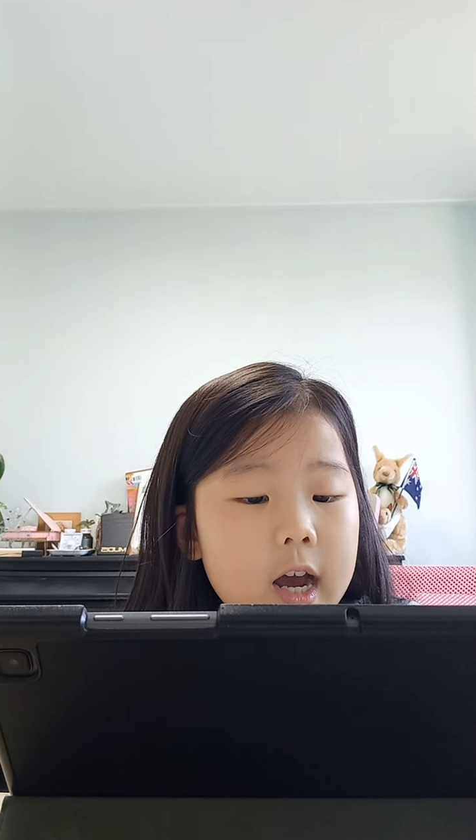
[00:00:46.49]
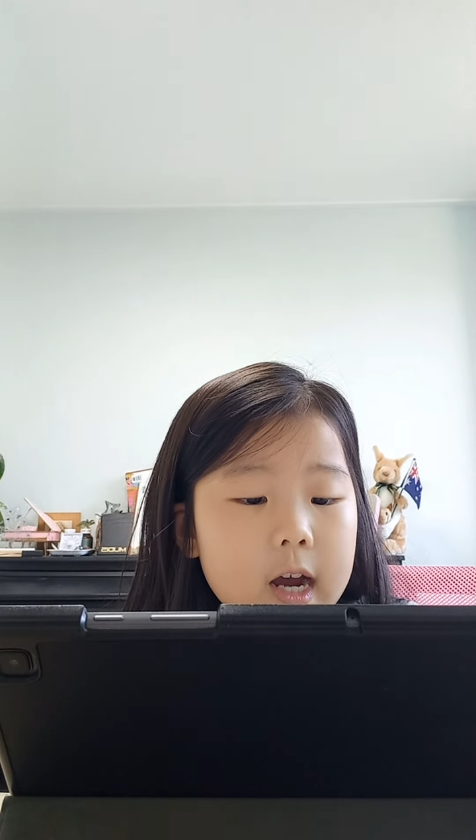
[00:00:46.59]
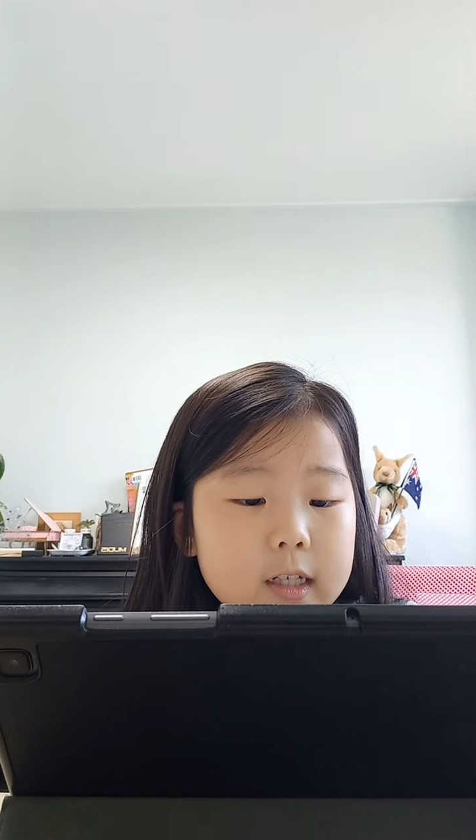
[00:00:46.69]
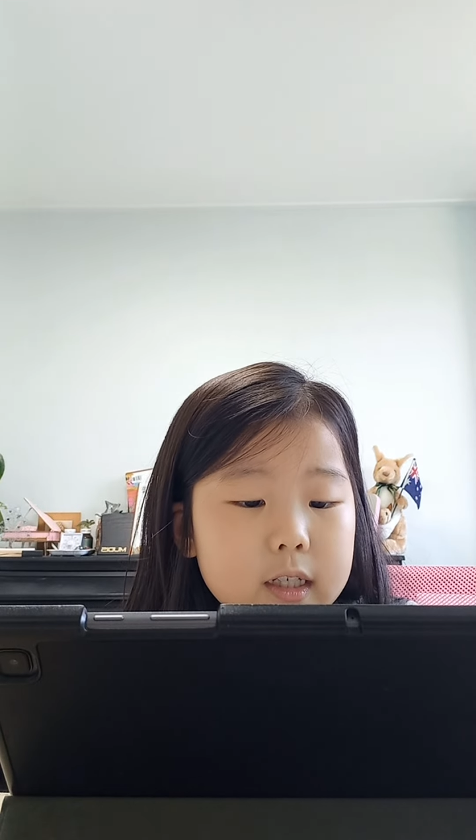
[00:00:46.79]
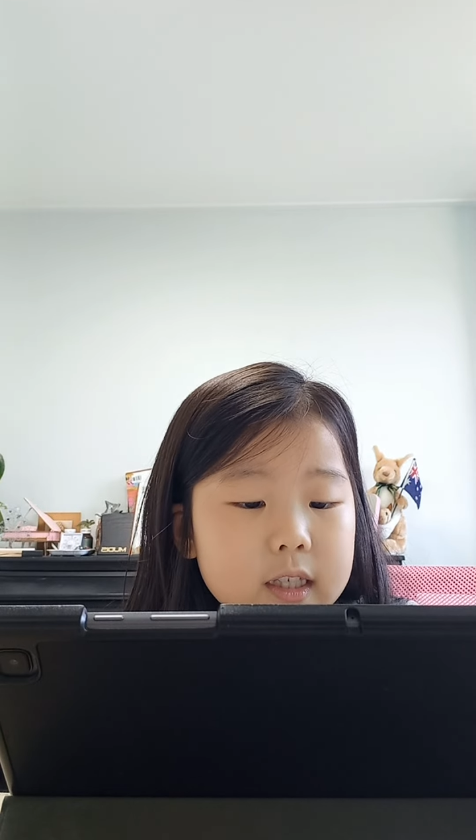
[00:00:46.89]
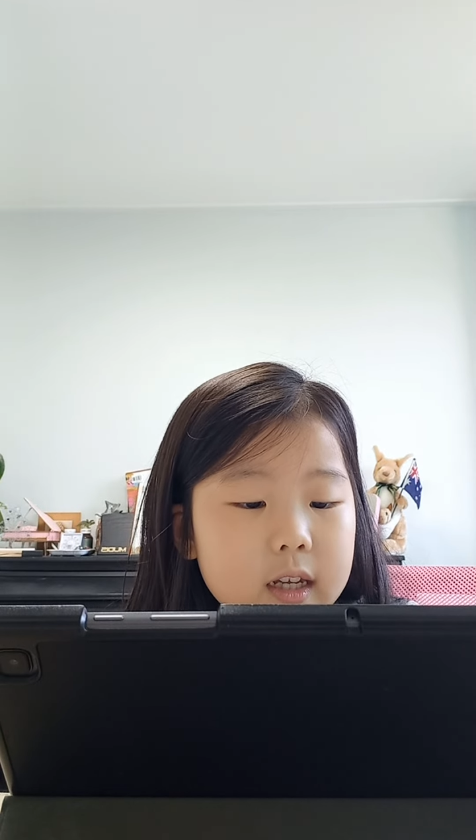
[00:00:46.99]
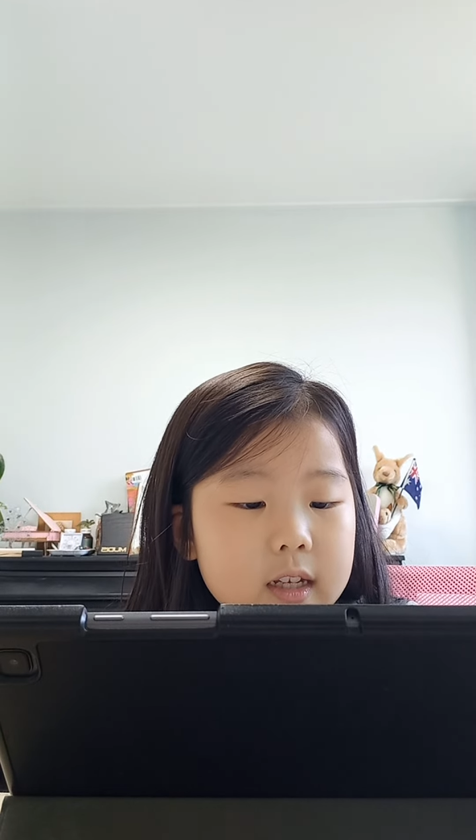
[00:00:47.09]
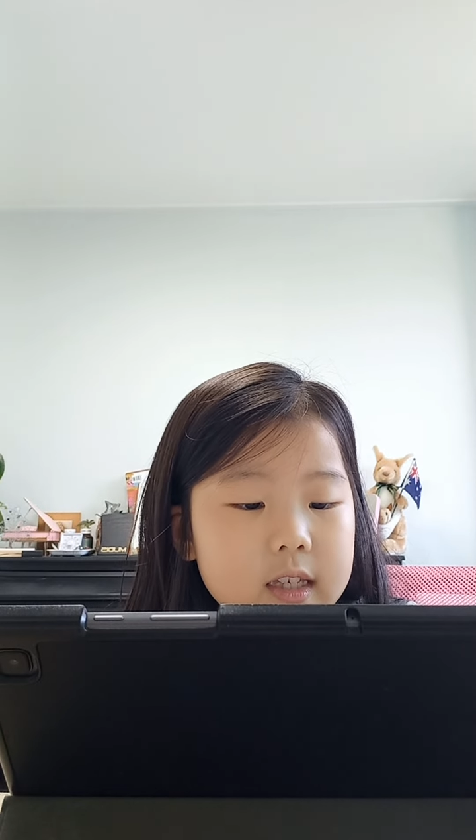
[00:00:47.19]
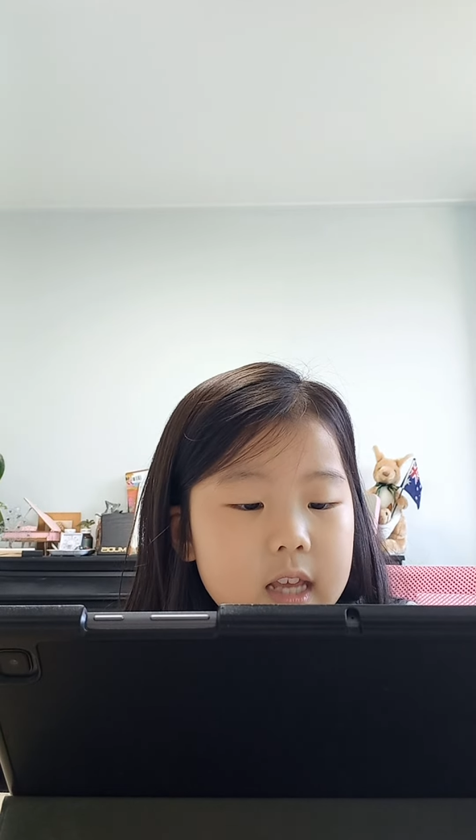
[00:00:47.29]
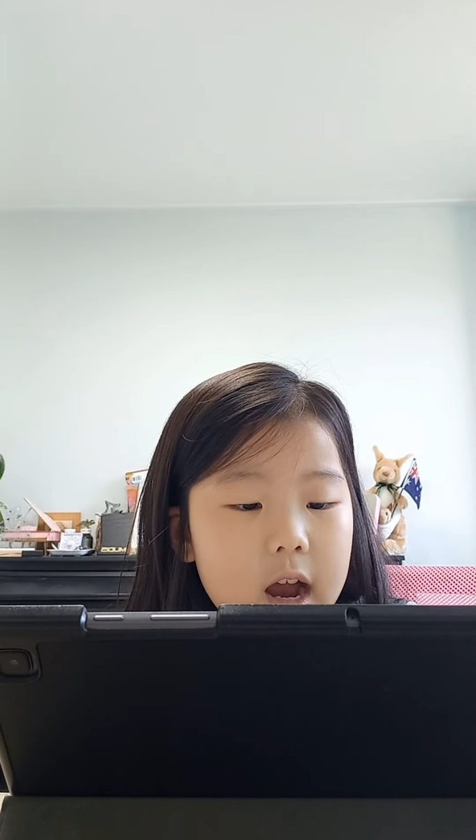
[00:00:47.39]
At the
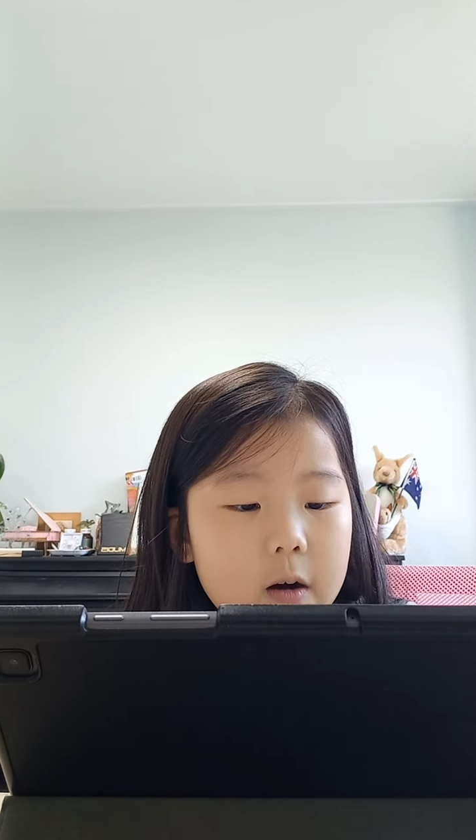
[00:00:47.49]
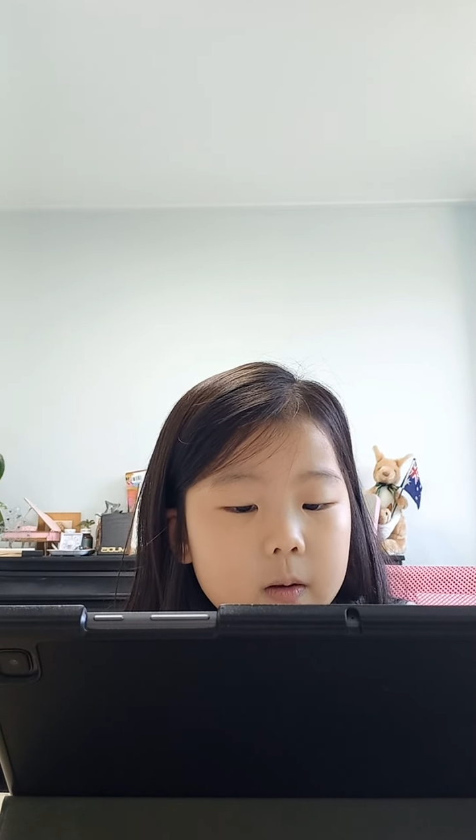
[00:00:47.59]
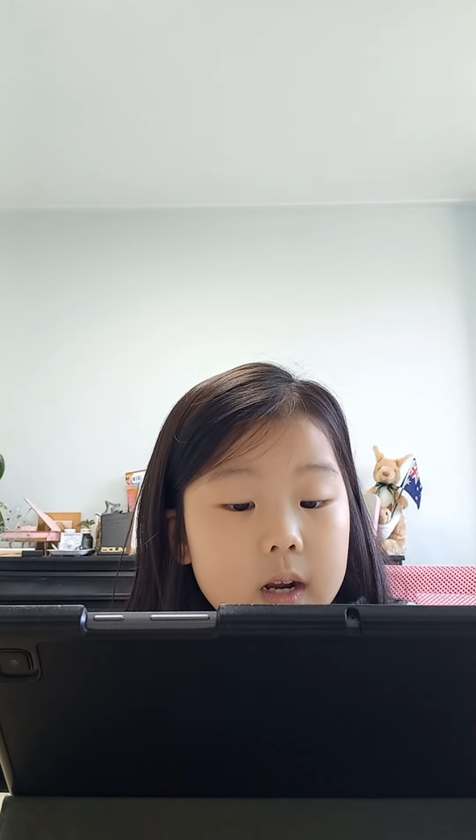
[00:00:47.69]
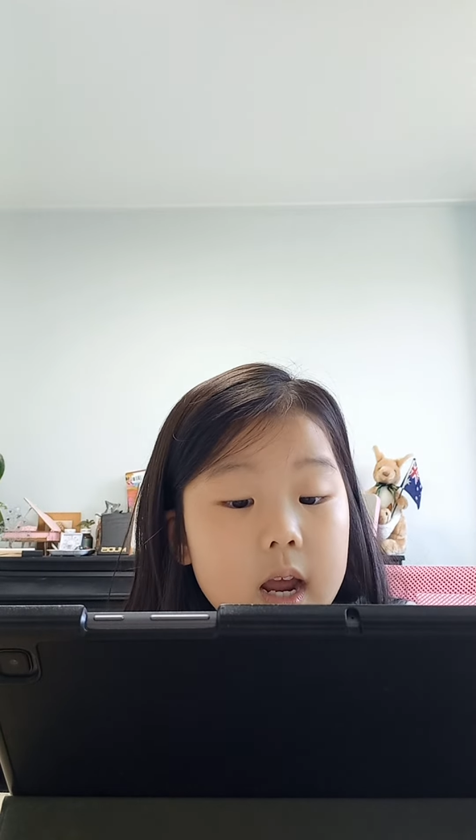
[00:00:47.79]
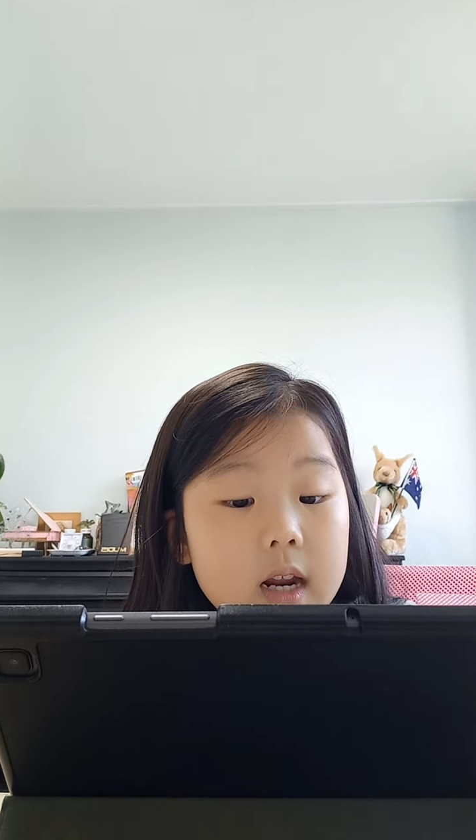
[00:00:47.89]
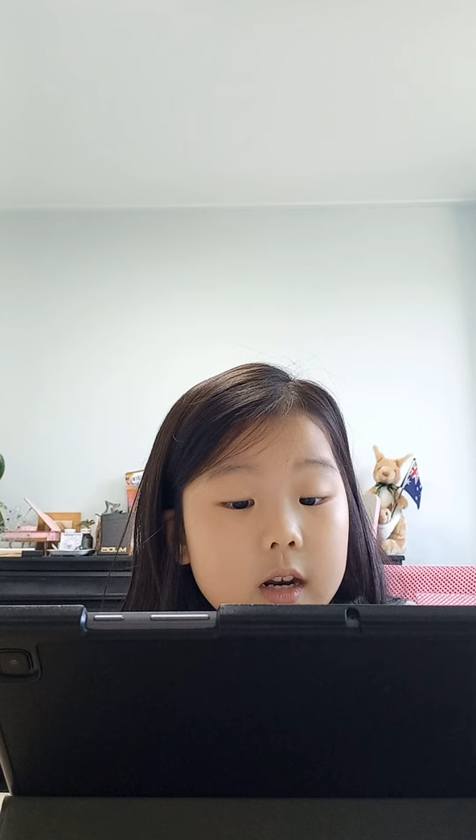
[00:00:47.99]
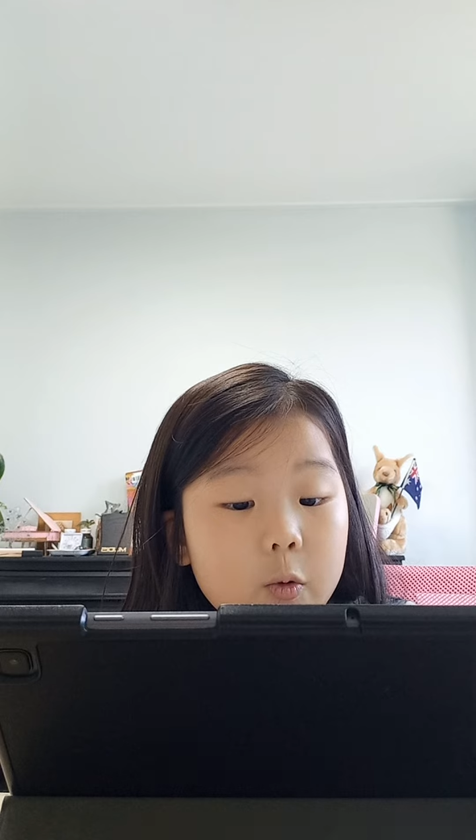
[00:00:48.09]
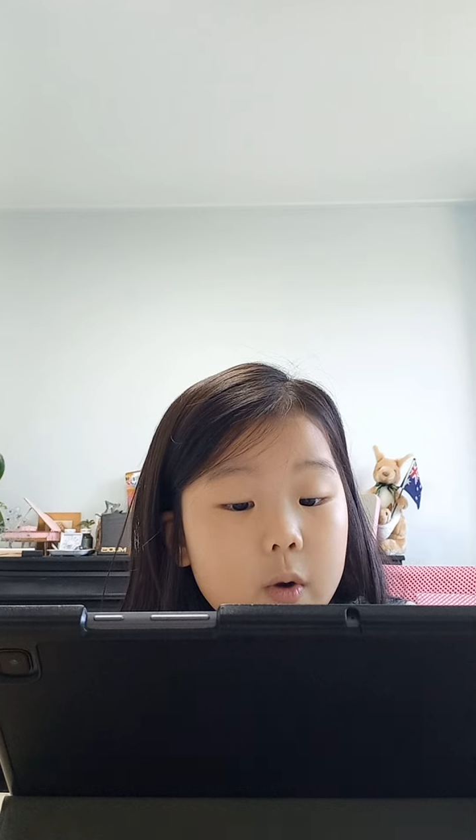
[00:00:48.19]
sudden sound, the